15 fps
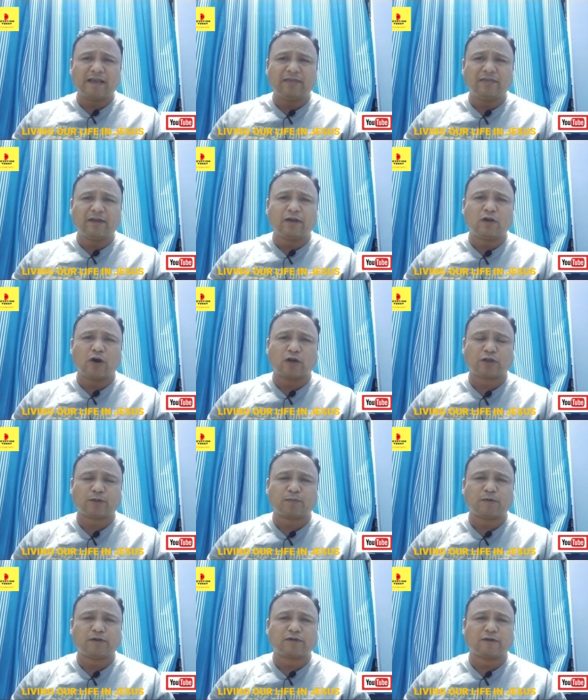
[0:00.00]
in the
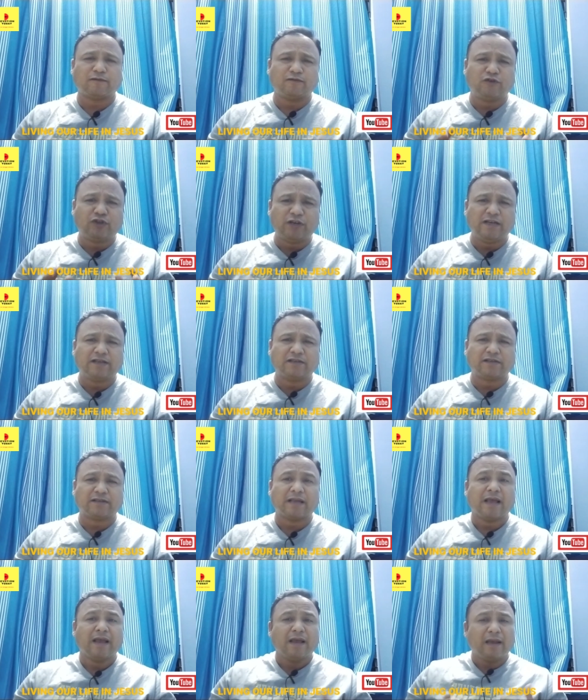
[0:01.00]
Gospels of Jesus
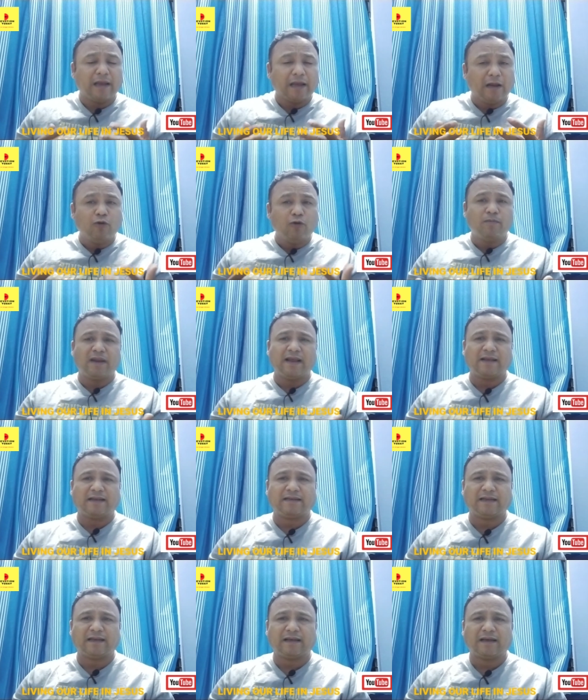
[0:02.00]

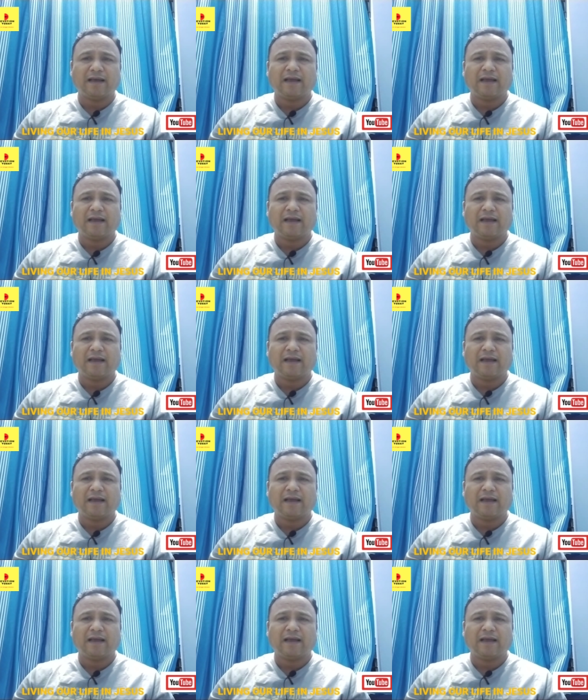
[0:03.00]
illuminating